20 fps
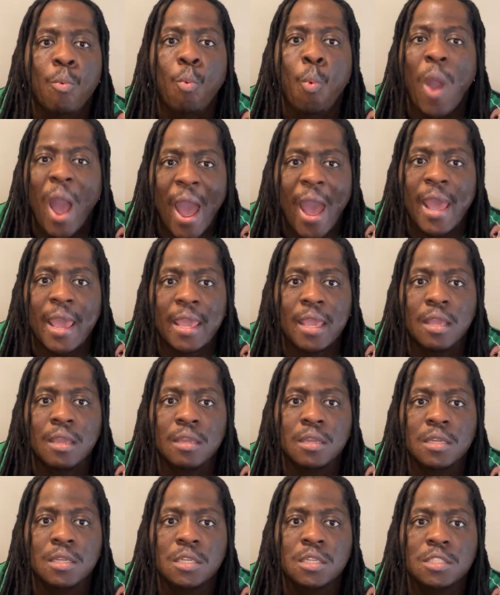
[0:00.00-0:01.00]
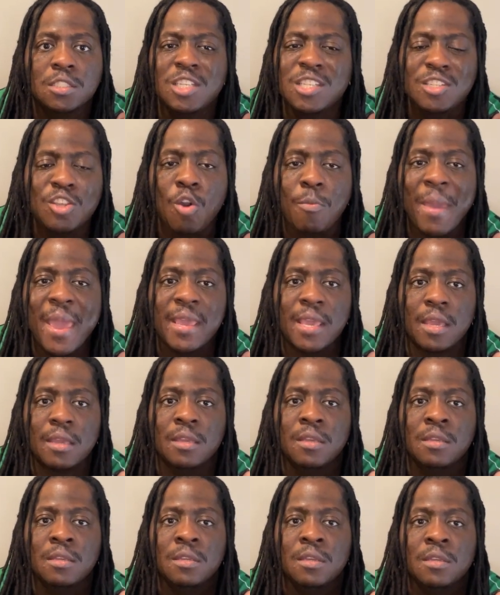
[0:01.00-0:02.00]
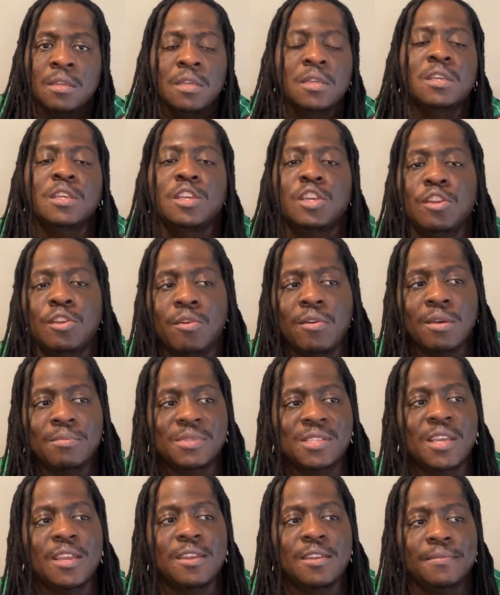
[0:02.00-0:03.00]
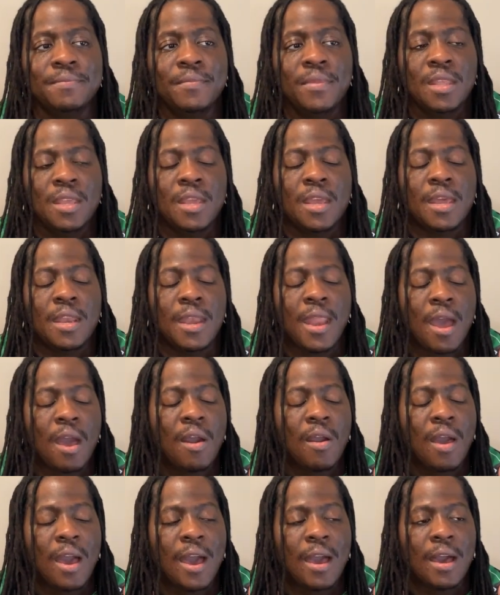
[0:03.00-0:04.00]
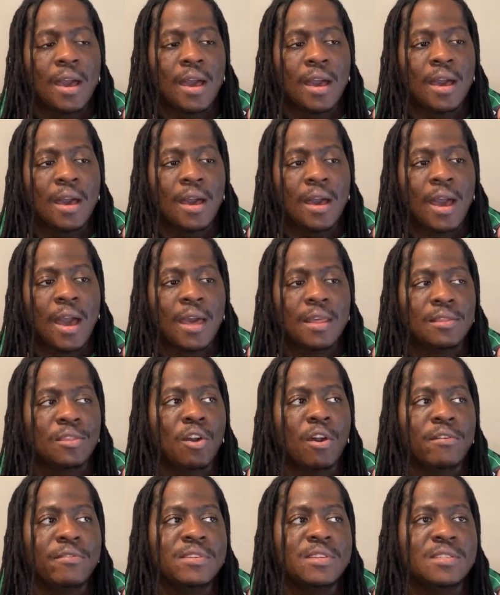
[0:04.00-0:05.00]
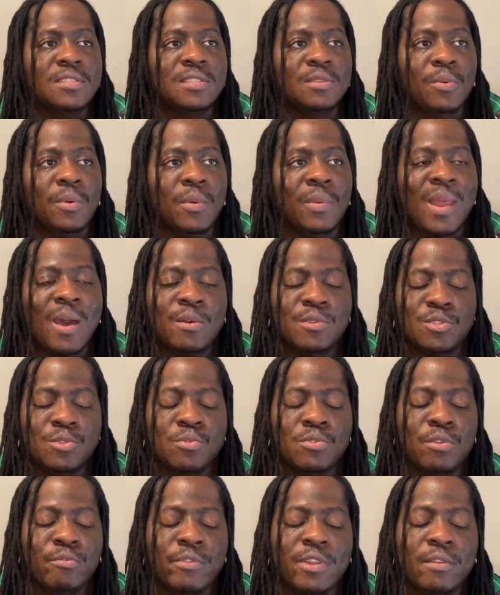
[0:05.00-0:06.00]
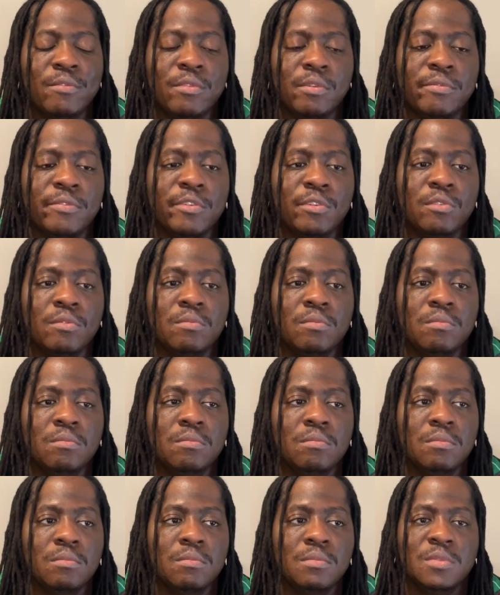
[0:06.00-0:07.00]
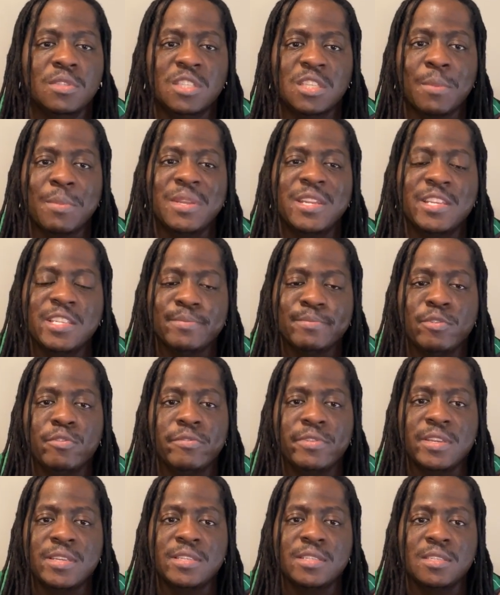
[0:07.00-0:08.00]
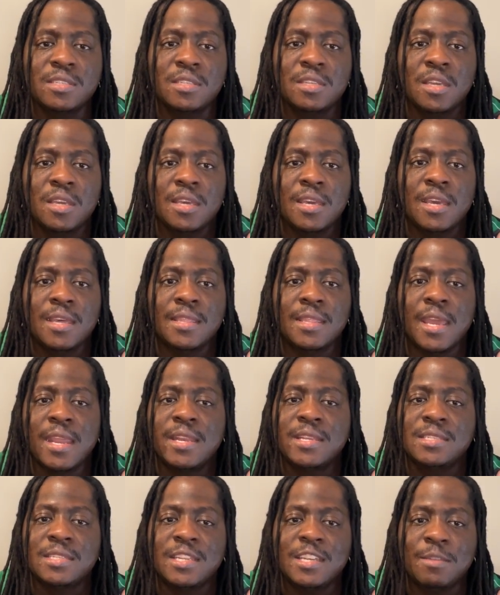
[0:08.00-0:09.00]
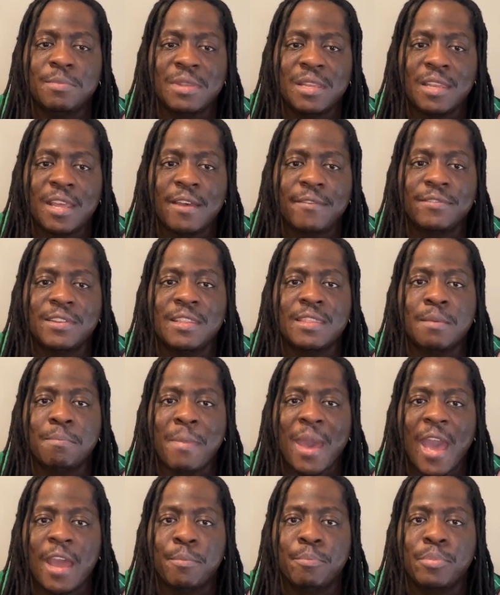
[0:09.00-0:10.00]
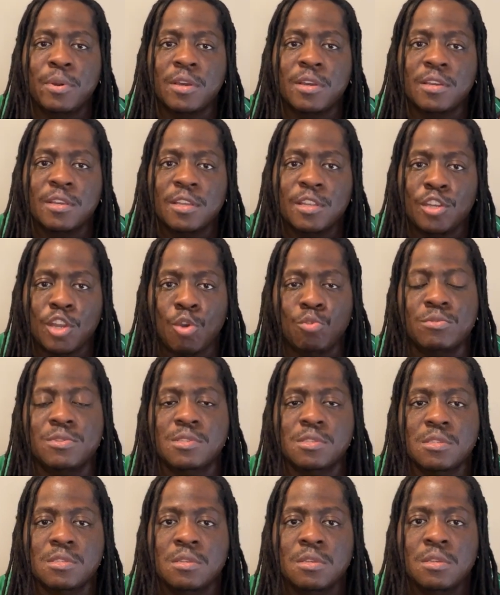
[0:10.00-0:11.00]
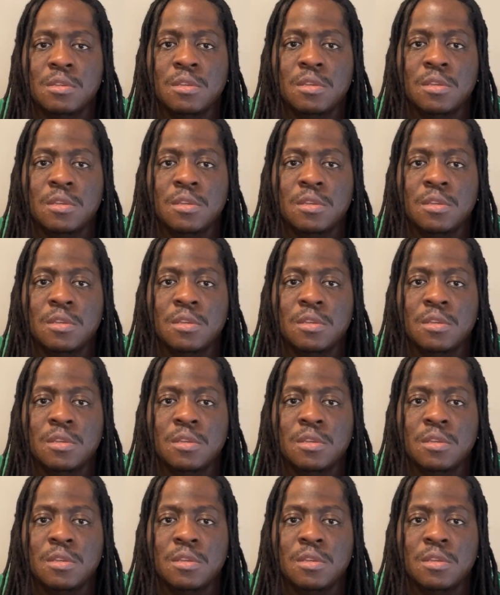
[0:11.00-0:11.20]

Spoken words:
Why? Just don't make it. You know what I'm saying? Now, I thought of this when I was doing a written review. Some of these movies, they just need to be left in the MacBook notes.